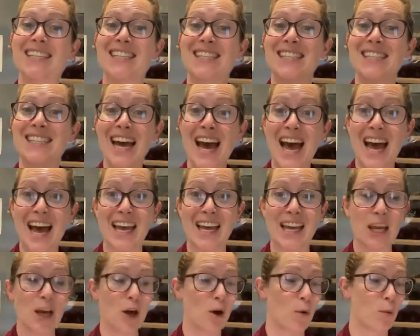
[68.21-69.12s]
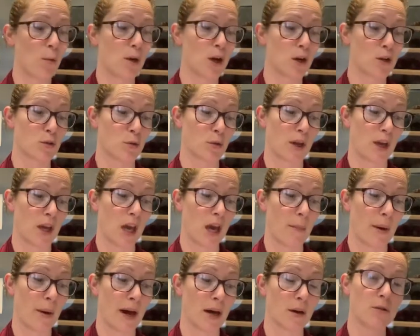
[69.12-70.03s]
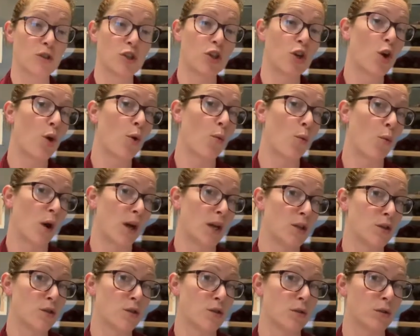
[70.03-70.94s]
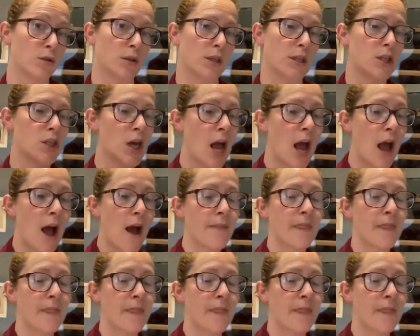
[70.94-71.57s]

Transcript: Today, we are talking about wine storage.